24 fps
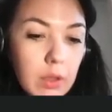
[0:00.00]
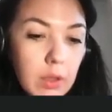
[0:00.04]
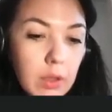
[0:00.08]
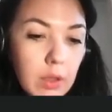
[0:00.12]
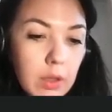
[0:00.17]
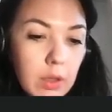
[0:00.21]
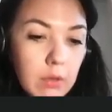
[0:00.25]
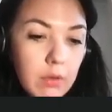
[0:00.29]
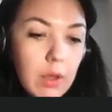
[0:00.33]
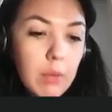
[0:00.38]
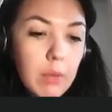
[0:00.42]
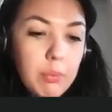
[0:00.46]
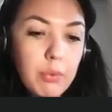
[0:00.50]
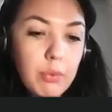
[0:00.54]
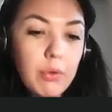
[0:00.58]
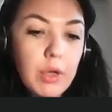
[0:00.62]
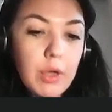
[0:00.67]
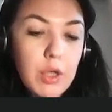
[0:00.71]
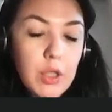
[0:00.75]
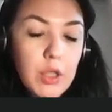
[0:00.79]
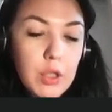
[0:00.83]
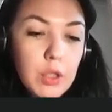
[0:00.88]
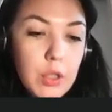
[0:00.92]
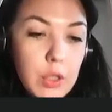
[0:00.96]
at the
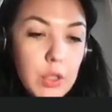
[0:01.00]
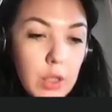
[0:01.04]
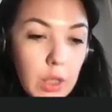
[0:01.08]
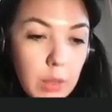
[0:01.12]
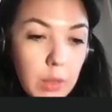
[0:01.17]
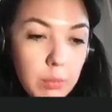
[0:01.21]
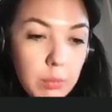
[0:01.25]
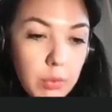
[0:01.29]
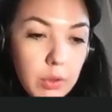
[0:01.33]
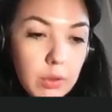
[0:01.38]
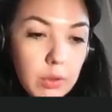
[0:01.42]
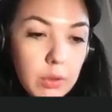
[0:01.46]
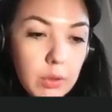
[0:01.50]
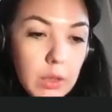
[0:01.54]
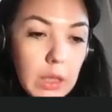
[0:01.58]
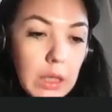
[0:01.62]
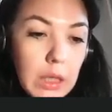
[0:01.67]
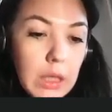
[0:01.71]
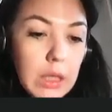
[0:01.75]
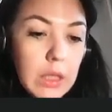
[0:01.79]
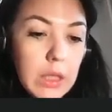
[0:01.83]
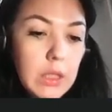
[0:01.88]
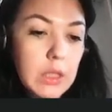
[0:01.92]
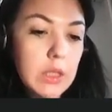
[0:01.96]
operation table,
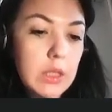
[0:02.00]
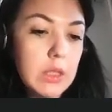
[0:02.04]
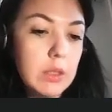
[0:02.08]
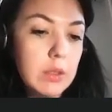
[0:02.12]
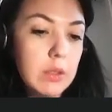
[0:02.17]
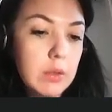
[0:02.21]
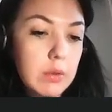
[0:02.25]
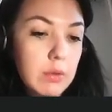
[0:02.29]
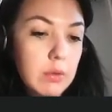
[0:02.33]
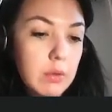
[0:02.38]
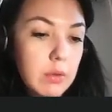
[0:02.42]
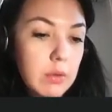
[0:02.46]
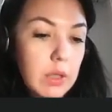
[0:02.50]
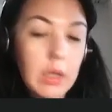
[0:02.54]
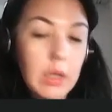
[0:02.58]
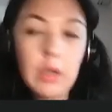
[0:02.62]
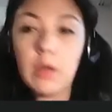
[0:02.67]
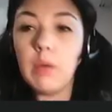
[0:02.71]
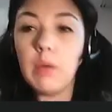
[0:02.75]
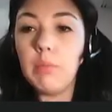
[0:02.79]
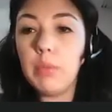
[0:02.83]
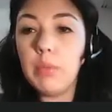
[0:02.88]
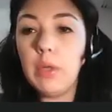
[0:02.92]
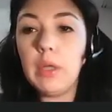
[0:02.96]
it's like
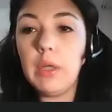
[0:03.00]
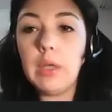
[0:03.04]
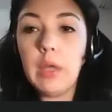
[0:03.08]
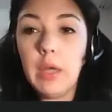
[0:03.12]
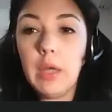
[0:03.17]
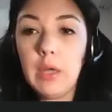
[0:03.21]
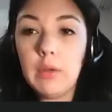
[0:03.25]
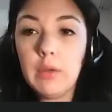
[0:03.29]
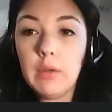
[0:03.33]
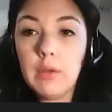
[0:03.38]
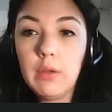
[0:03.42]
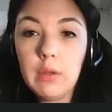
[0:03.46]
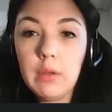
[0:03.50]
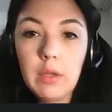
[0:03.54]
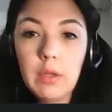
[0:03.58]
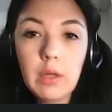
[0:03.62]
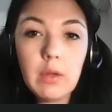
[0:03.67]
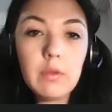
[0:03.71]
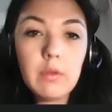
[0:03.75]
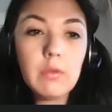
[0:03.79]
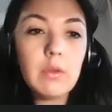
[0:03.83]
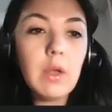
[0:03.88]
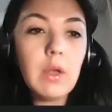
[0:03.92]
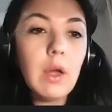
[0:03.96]
complicated,
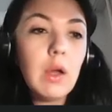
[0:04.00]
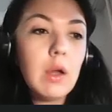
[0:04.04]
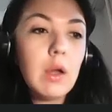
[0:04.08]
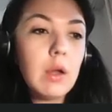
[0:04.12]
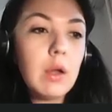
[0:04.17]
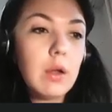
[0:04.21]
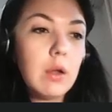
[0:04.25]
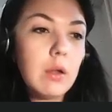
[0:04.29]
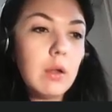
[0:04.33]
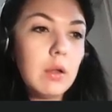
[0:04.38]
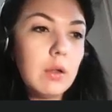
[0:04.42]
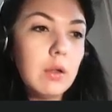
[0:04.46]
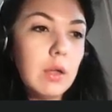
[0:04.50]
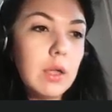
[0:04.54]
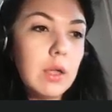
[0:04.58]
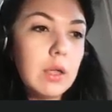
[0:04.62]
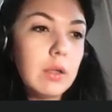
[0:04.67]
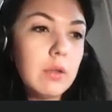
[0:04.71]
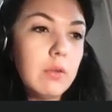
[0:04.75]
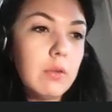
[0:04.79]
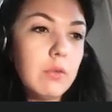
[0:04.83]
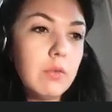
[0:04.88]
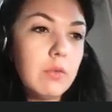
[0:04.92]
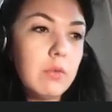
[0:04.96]
yes, like
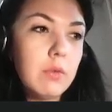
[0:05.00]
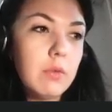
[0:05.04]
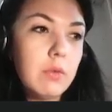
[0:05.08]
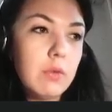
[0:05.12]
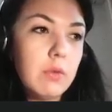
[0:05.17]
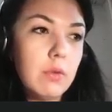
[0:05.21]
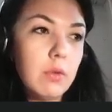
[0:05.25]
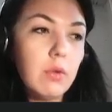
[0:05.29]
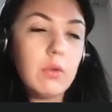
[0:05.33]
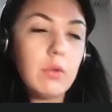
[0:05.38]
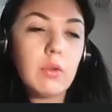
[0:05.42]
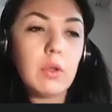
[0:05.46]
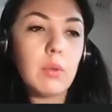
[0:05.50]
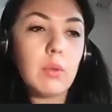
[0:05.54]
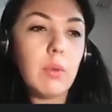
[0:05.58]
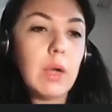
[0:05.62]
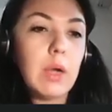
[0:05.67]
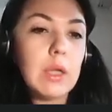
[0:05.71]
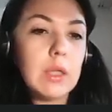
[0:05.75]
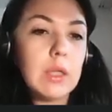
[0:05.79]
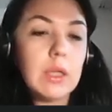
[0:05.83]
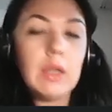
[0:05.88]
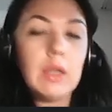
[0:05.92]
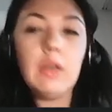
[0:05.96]
it's not
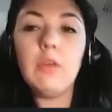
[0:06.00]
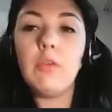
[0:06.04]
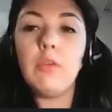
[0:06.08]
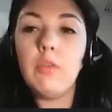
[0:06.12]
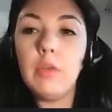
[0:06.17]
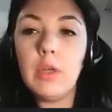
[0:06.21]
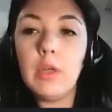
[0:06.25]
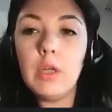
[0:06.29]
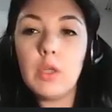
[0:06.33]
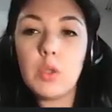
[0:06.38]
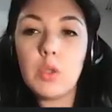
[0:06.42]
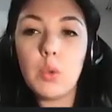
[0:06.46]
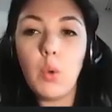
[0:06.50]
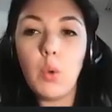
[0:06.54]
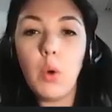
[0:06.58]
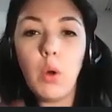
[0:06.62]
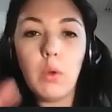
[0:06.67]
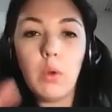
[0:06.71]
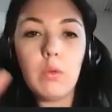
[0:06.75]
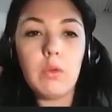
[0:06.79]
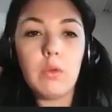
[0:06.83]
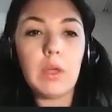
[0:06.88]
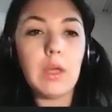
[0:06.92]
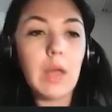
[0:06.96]
quite easy to
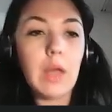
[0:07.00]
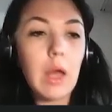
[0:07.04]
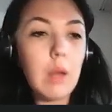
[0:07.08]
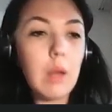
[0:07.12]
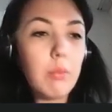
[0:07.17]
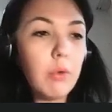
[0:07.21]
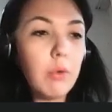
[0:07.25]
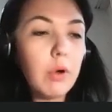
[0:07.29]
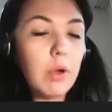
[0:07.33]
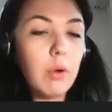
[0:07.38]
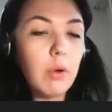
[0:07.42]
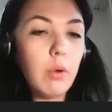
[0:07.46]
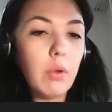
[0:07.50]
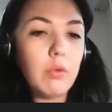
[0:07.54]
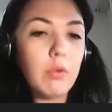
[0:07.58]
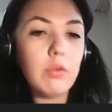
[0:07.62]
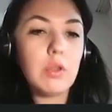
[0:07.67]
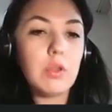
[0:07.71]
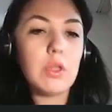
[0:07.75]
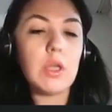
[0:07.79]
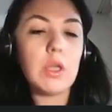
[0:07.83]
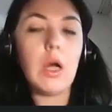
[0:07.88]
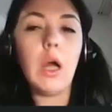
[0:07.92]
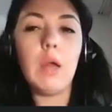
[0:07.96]
hold the camera all the
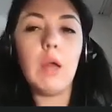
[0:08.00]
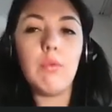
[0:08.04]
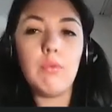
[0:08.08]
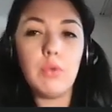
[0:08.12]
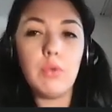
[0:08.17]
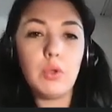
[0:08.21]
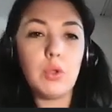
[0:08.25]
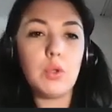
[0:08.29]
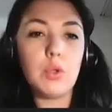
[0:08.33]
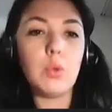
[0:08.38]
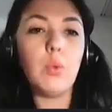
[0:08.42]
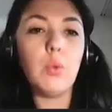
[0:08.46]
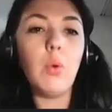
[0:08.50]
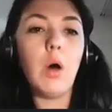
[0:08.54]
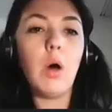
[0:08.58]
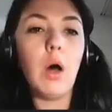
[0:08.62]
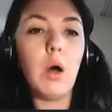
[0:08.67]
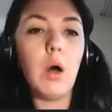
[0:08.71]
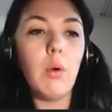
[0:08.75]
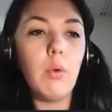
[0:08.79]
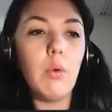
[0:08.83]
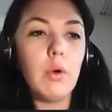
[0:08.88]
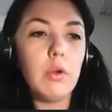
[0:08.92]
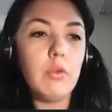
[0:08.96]
time for 2
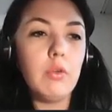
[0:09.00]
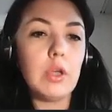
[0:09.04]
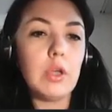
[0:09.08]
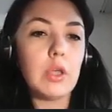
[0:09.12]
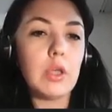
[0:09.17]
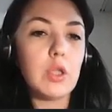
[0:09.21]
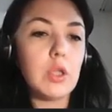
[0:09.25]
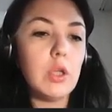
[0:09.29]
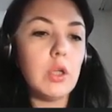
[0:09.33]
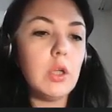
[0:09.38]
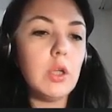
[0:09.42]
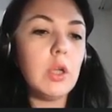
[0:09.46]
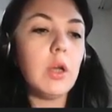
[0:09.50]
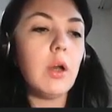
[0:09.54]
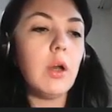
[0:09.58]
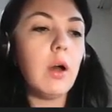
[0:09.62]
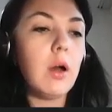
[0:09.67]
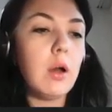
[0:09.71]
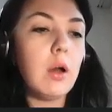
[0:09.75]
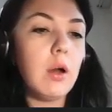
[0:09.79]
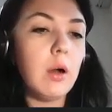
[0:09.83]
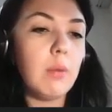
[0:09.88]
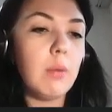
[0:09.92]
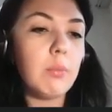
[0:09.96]
hours. Actually,
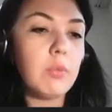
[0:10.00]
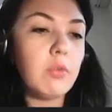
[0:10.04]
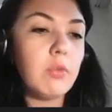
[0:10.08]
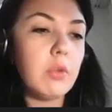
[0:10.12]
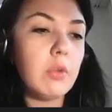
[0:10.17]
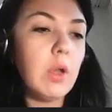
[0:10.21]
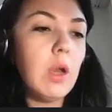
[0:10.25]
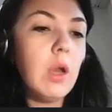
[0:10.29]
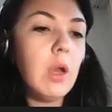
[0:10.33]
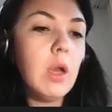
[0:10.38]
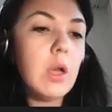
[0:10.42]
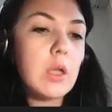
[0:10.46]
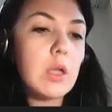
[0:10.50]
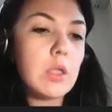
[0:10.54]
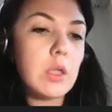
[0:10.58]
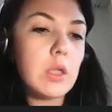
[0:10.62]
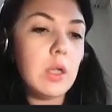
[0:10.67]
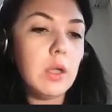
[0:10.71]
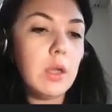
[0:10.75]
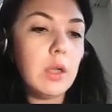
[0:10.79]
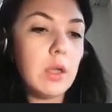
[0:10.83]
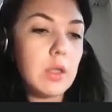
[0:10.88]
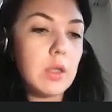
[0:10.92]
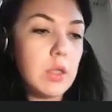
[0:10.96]
arms,
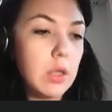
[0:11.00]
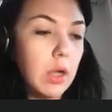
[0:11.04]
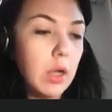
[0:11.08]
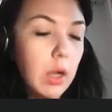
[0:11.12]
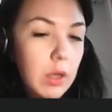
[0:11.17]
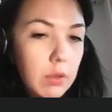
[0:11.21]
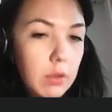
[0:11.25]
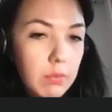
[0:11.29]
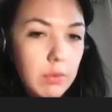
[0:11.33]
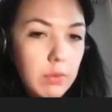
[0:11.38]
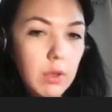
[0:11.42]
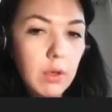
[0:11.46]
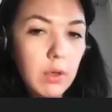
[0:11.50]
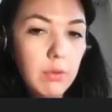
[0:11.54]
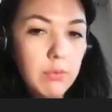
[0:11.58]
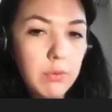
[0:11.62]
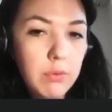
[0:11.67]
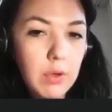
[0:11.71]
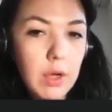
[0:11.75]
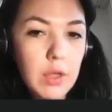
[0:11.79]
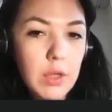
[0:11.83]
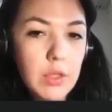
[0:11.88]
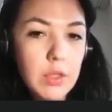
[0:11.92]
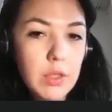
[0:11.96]
they get tired very
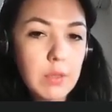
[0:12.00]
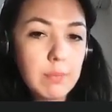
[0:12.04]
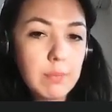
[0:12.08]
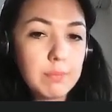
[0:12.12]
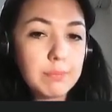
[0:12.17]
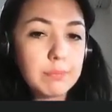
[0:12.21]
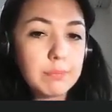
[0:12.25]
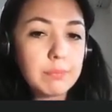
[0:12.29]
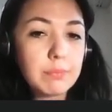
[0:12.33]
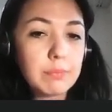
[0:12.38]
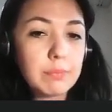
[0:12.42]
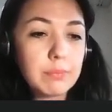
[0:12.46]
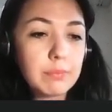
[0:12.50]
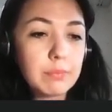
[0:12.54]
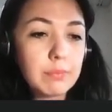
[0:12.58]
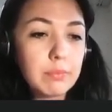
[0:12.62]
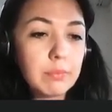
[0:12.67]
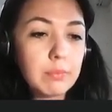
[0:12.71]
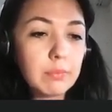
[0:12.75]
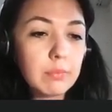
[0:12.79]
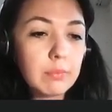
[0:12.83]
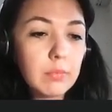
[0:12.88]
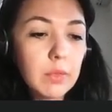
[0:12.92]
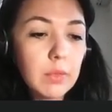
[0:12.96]
fast
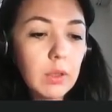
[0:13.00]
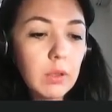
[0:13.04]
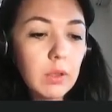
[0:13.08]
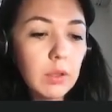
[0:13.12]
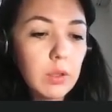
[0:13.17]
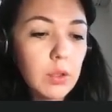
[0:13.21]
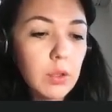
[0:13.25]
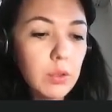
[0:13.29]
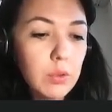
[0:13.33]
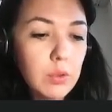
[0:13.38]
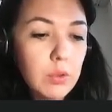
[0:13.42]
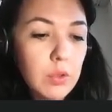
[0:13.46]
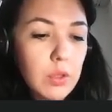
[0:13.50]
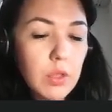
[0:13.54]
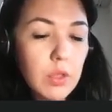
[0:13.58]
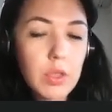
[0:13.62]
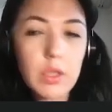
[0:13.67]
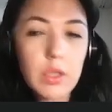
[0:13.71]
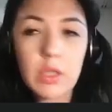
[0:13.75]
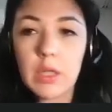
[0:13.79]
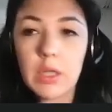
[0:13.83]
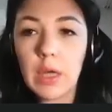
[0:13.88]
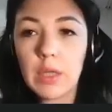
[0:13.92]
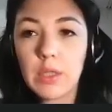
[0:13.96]
due to the
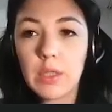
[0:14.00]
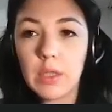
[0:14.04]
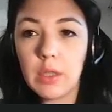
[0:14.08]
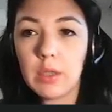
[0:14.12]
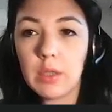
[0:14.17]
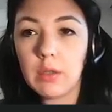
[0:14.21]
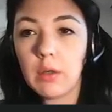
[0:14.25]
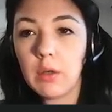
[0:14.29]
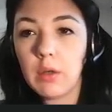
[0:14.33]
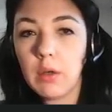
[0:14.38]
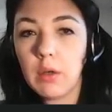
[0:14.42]
static